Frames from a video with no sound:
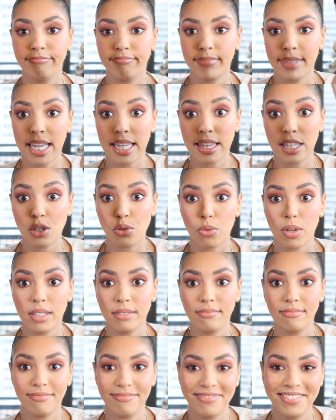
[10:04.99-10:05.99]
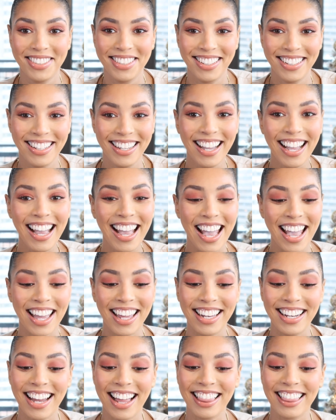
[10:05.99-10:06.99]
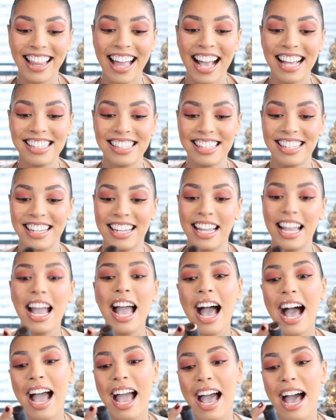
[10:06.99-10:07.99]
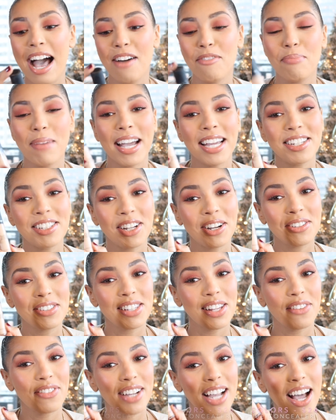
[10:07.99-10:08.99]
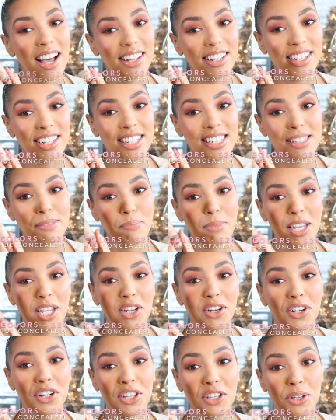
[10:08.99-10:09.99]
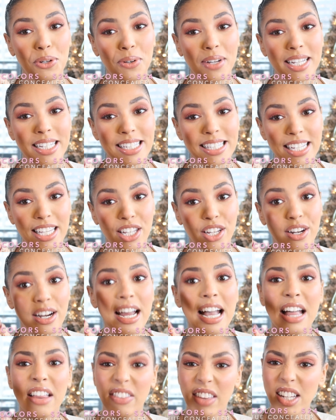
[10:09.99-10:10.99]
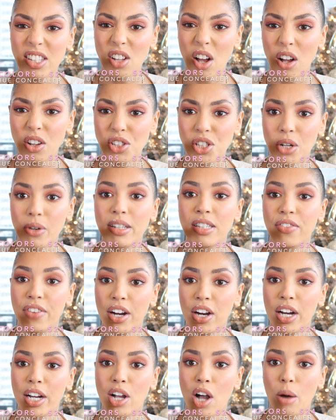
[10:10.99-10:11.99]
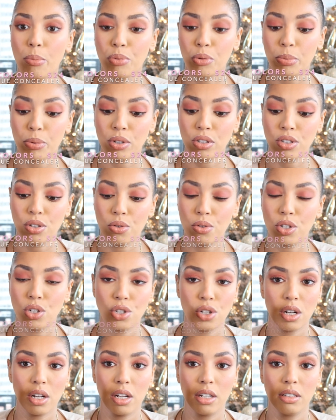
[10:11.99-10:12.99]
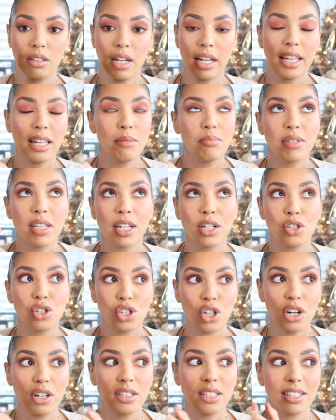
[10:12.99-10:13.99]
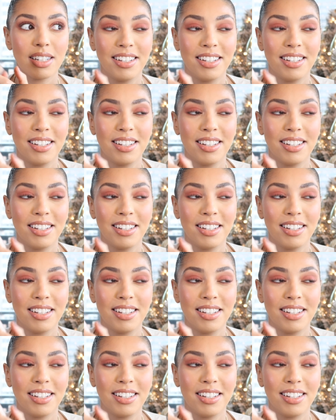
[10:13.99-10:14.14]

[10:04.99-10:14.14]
Get this one. And lastly, I have my Dose of Colors Meet Your Hue Concealer. This also is very comparable to the, I keep saying Shart.